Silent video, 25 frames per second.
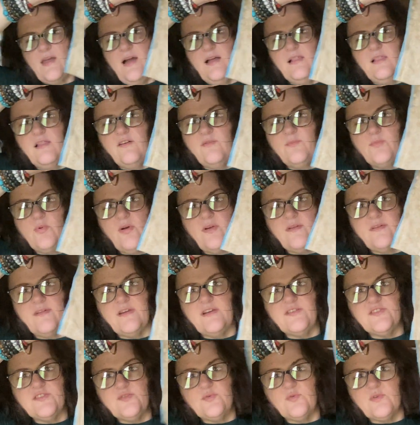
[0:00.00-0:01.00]
I love Bronze
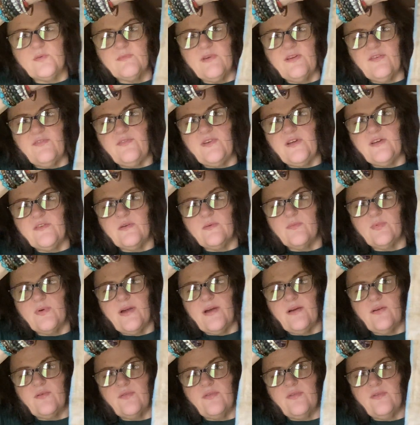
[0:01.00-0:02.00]
Age. It's one of my favorite
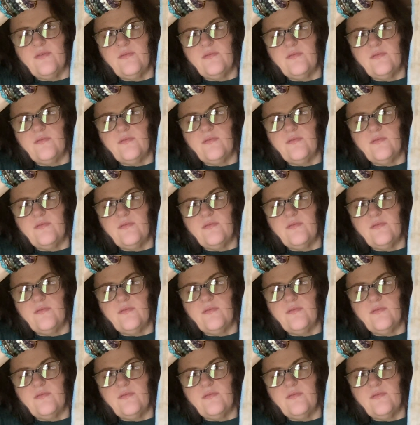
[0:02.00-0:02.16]
browns.